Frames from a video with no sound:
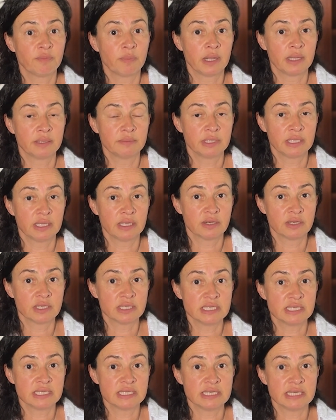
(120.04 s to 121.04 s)

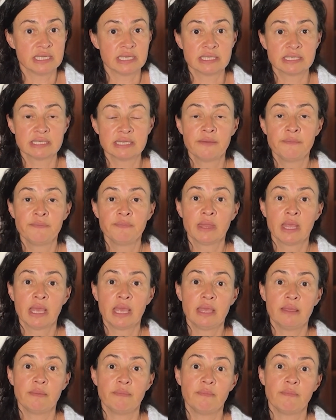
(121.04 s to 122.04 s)
pulmonary disease,
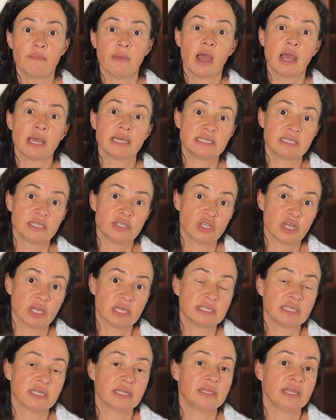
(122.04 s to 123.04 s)
it, I
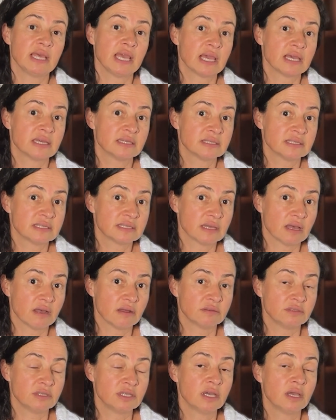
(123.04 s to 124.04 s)
suggest that they
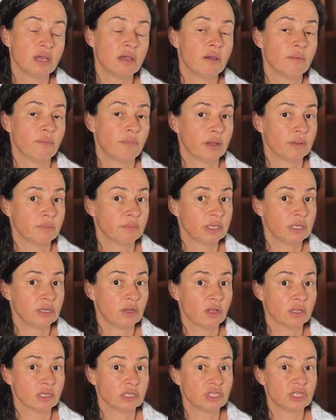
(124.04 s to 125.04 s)
consult
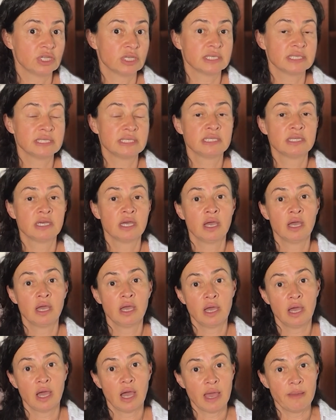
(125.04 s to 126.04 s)
pulmonologist,
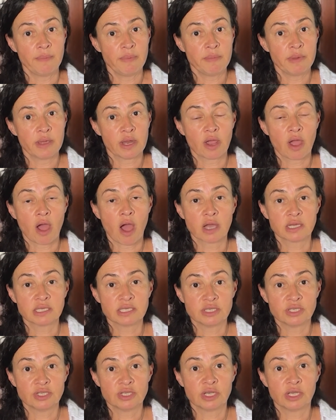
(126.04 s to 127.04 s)
hyperbaric
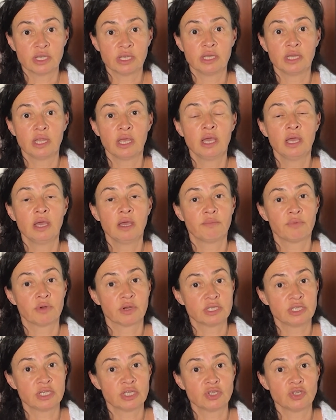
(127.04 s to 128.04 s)
oxygen
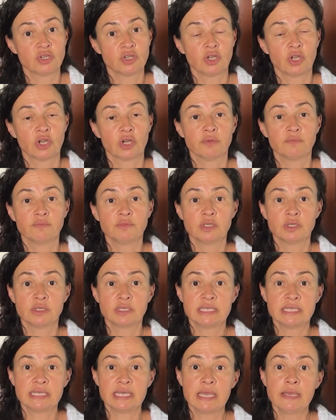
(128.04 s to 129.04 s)
practitioner to
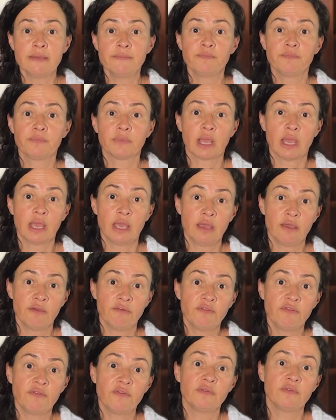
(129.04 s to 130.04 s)
see
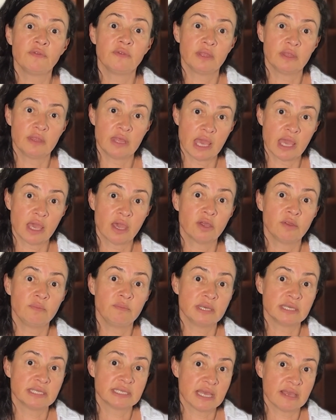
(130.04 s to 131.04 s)
if they
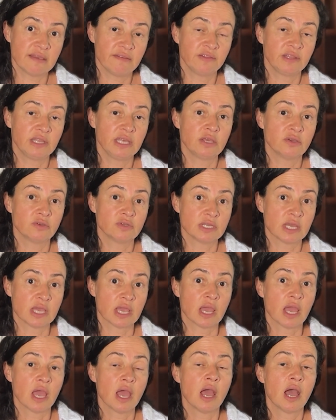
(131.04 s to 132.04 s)
could be safely
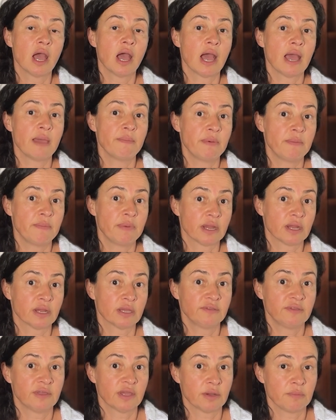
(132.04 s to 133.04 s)
using
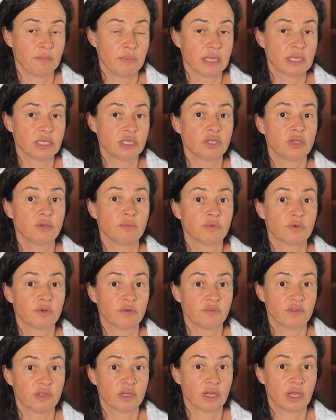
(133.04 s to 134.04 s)
hyperbaric therapy to
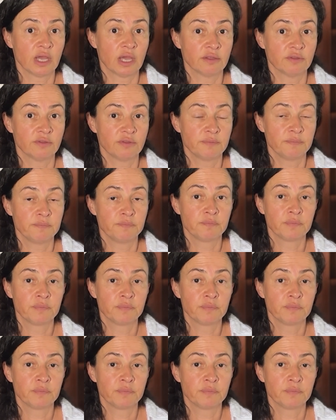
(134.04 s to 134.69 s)
improve their health.